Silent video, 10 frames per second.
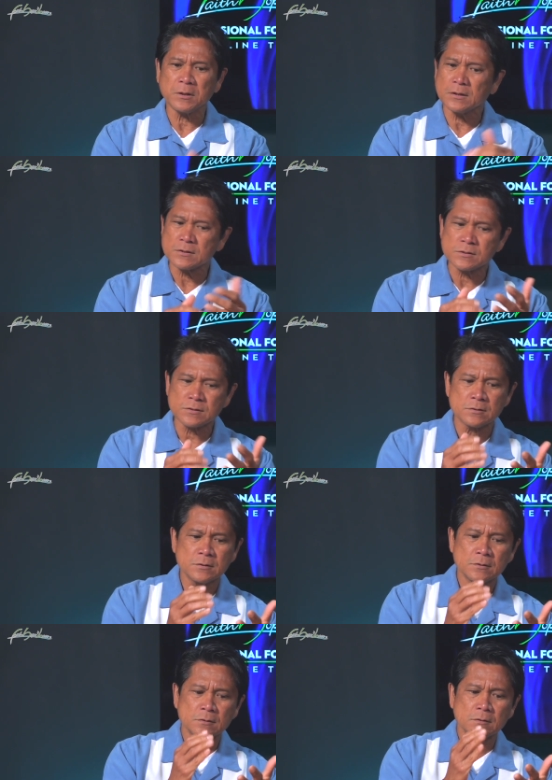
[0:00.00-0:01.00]
because
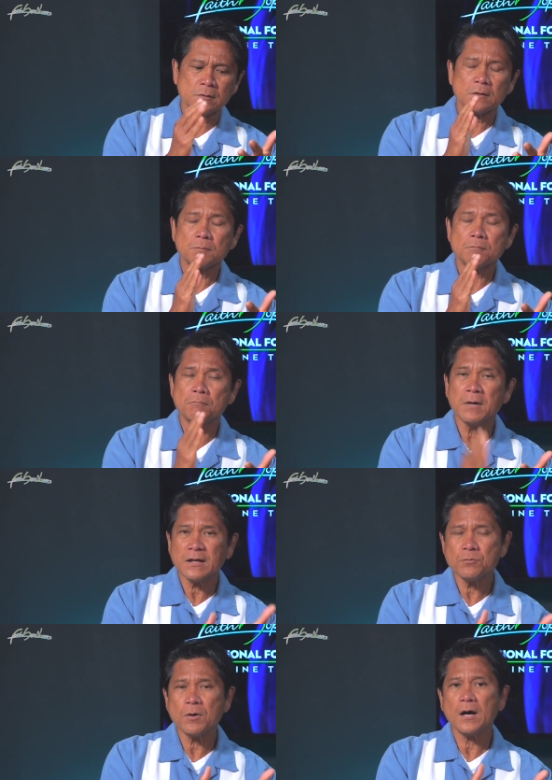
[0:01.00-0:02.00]

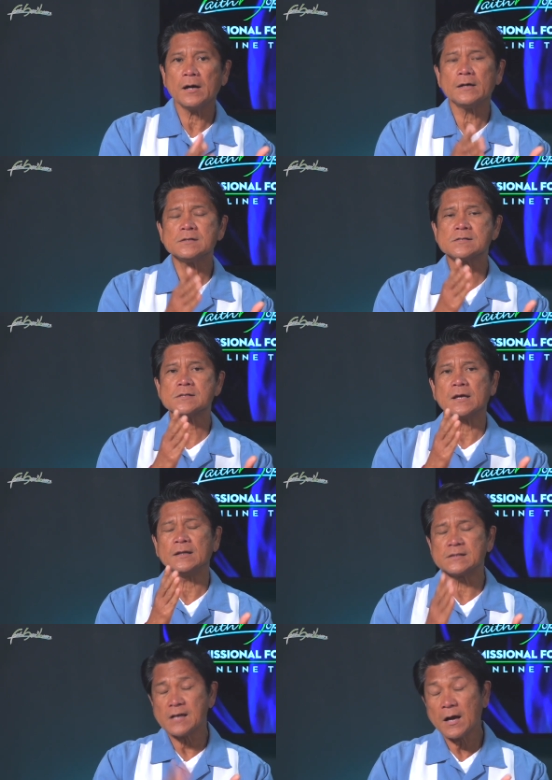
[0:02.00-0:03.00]
money-wise
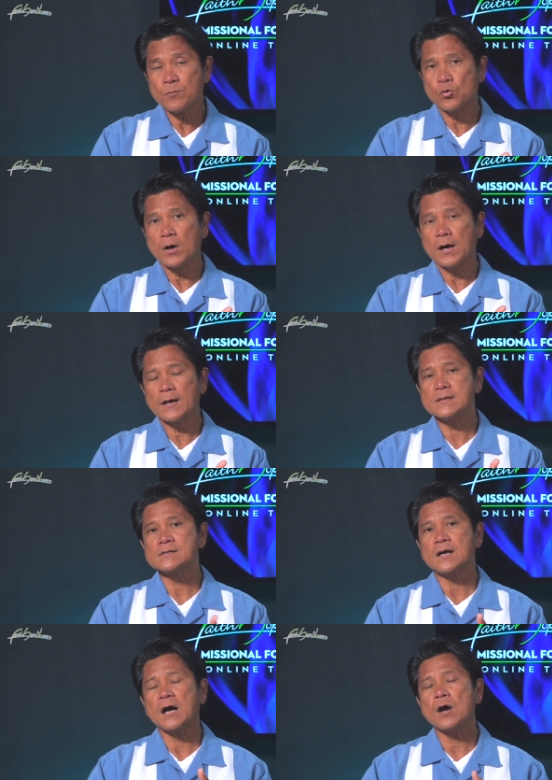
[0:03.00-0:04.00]
and
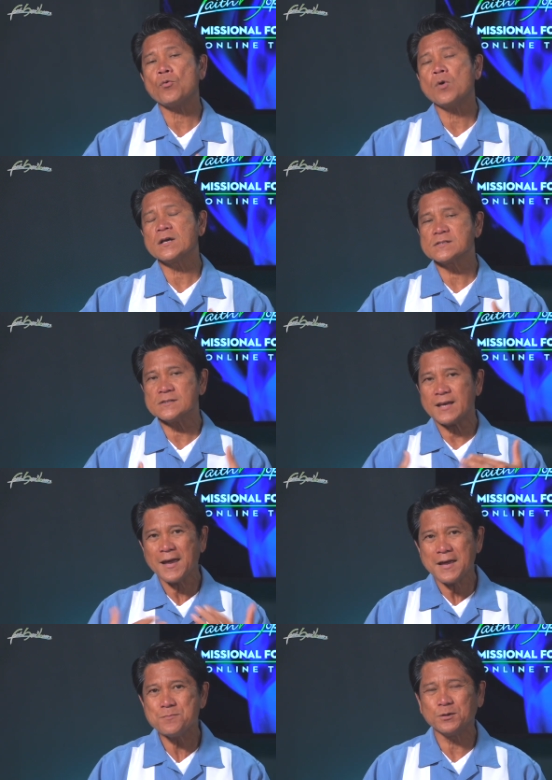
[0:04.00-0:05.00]
time-wise, I wasn't
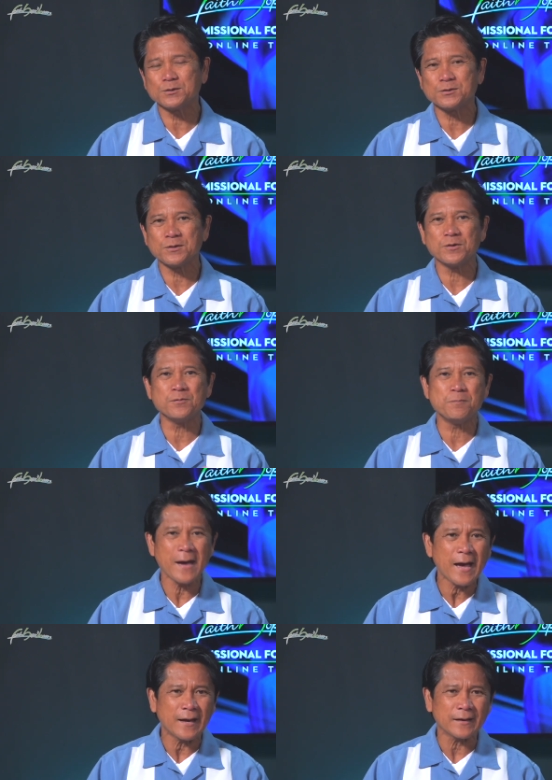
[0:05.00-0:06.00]
able to go
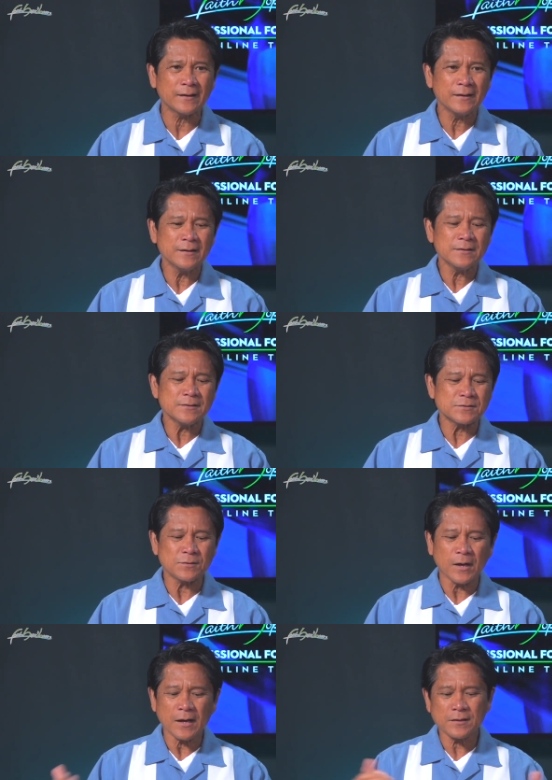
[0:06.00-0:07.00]
back.
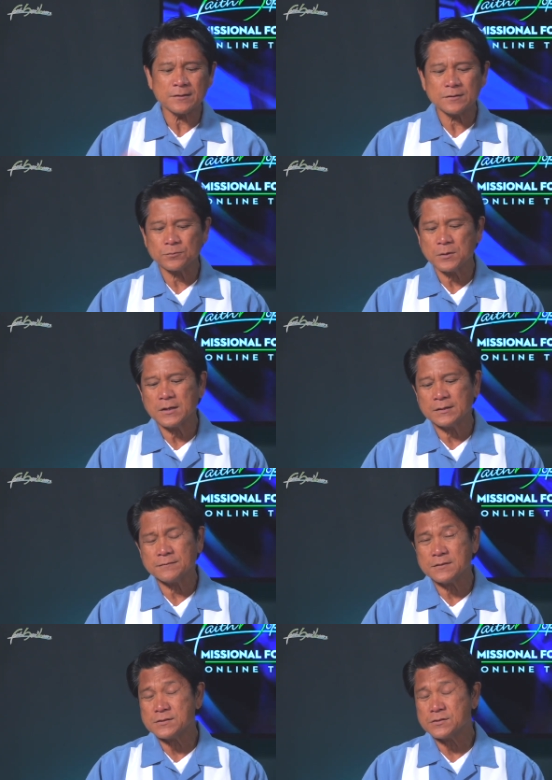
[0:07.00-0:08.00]
So I thought, well,
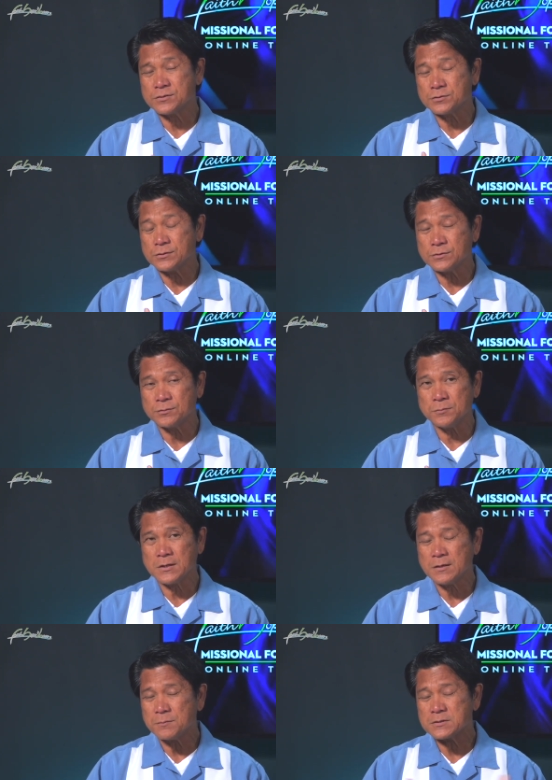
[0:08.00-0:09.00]
if this is true to
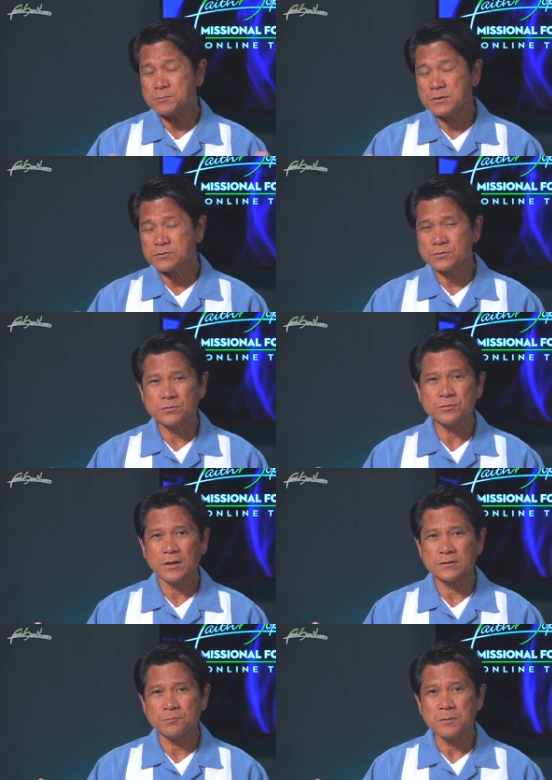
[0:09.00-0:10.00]
me, it must be true to
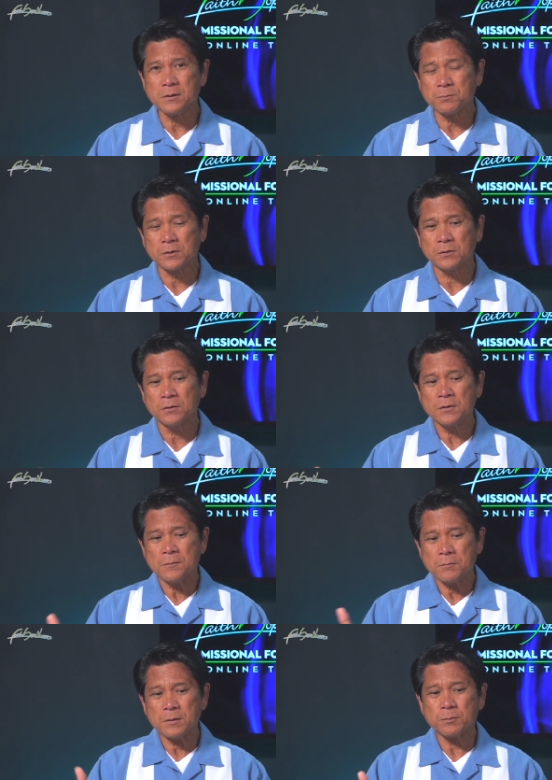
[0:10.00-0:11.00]
other people,
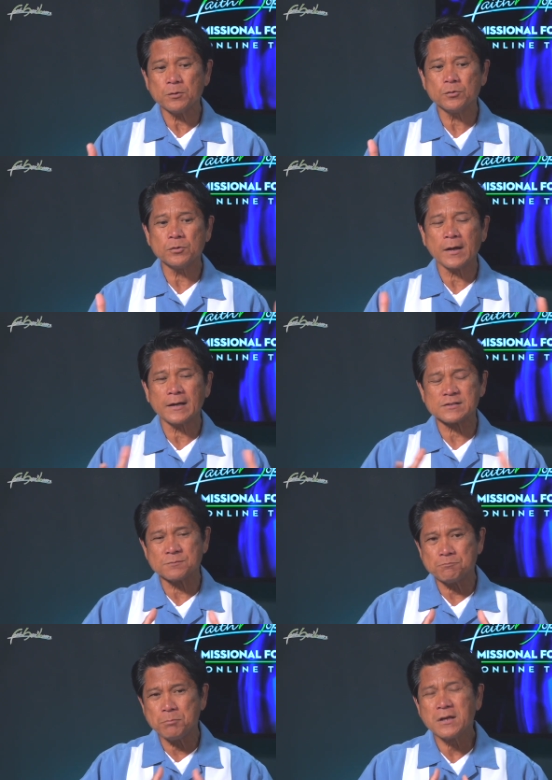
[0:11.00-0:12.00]
people who has
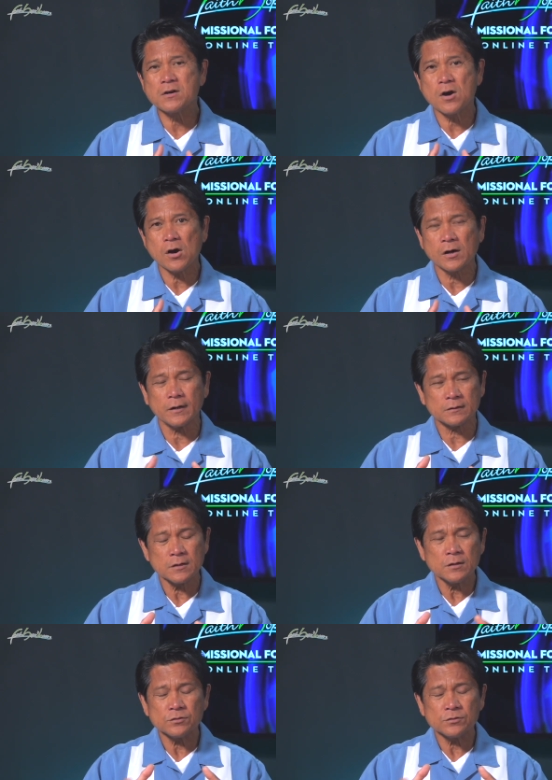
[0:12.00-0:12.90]
a big heart